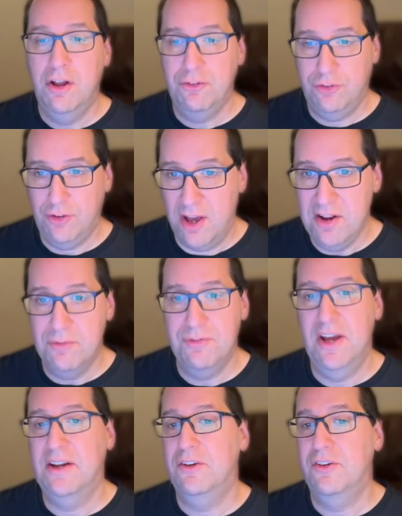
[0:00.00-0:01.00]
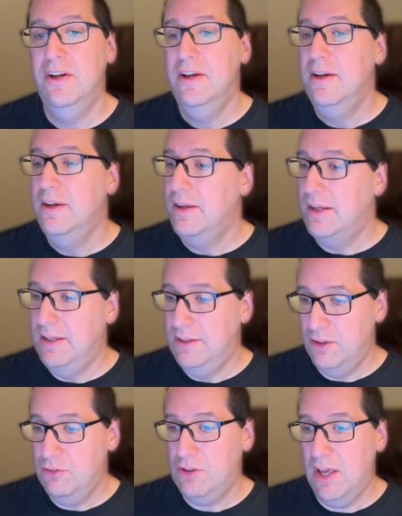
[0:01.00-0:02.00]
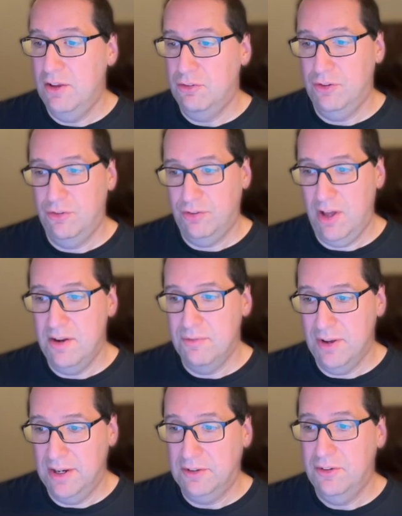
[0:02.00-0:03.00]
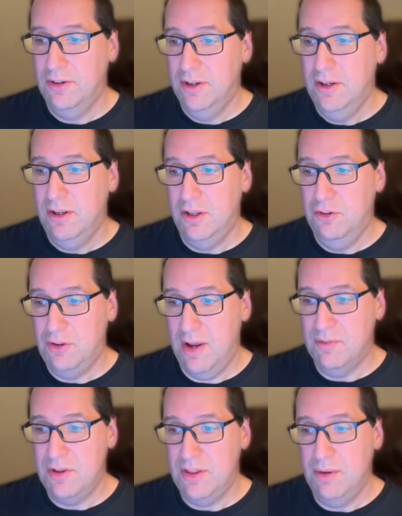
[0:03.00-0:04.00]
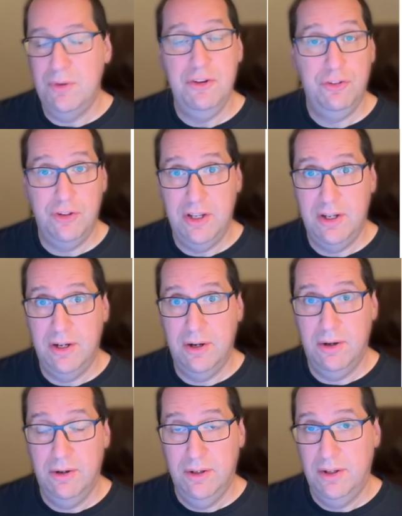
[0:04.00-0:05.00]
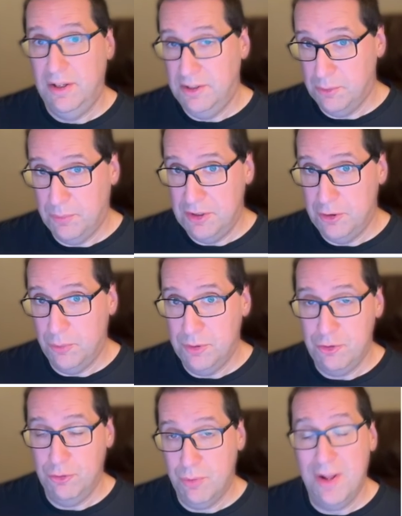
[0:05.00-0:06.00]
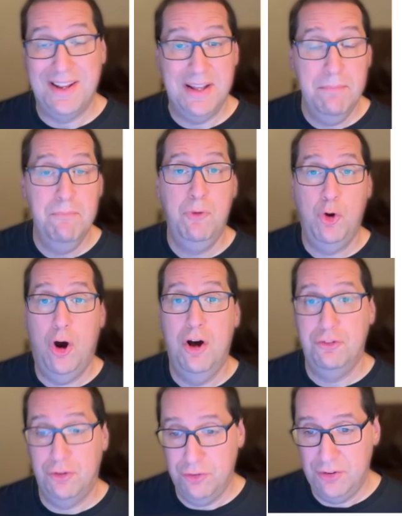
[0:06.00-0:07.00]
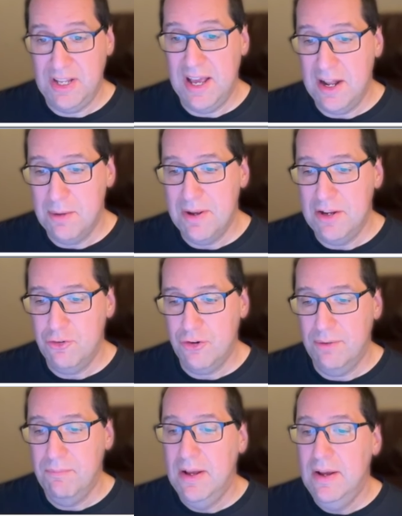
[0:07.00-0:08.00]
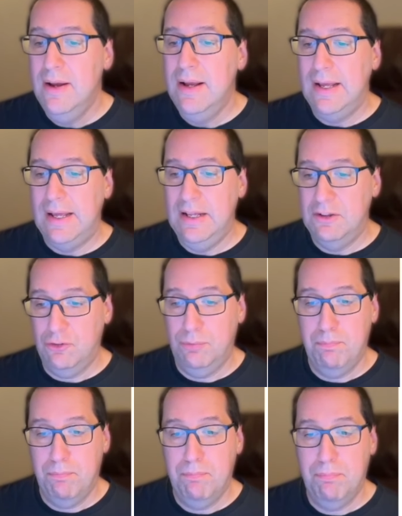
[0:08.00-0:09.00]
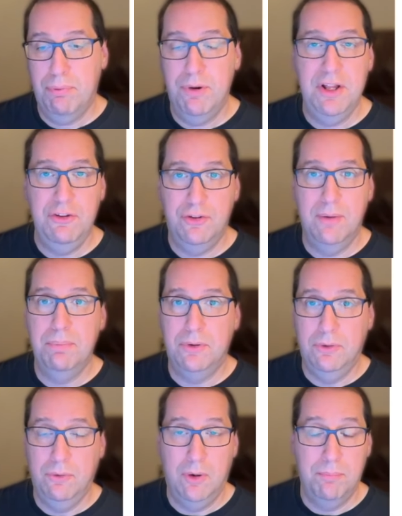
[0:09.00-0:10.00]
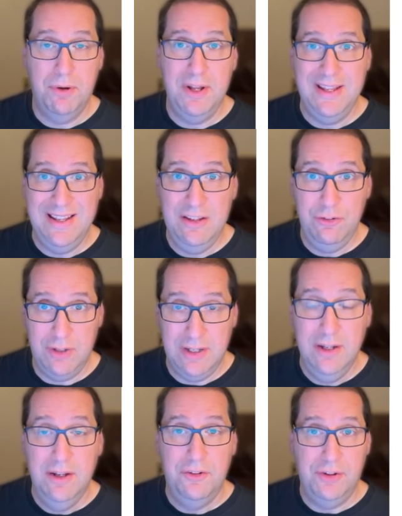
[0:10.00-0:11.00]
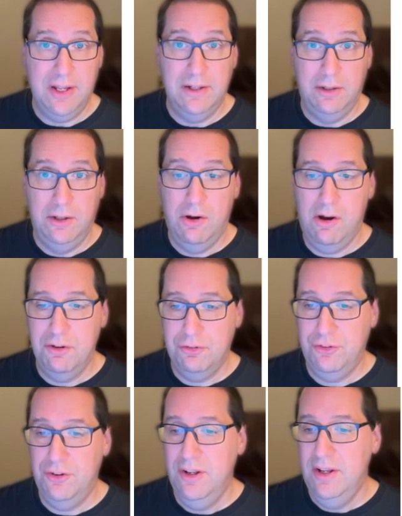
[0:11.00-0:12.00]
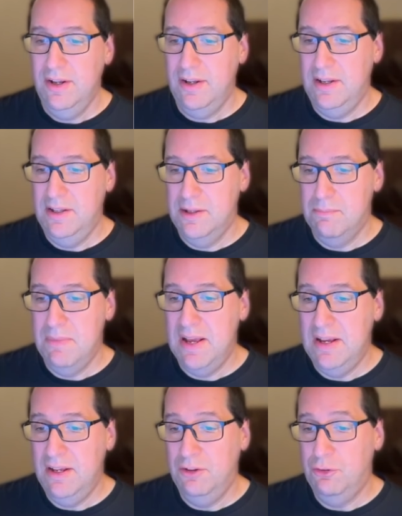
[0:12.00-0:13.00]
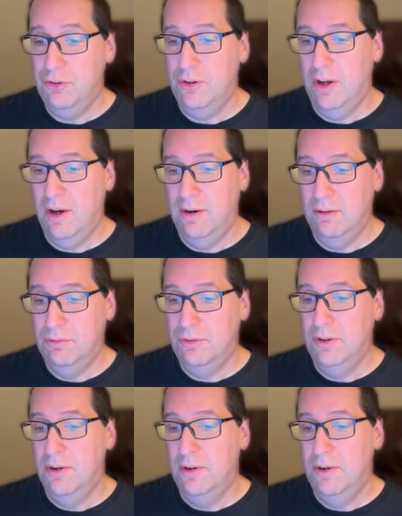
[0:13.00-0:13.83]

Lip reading: a side effect. In this case, the side effect is everything we see here in the window which is running. It causes the animation. It's pretty simple or pretty easy to get lost in the maze of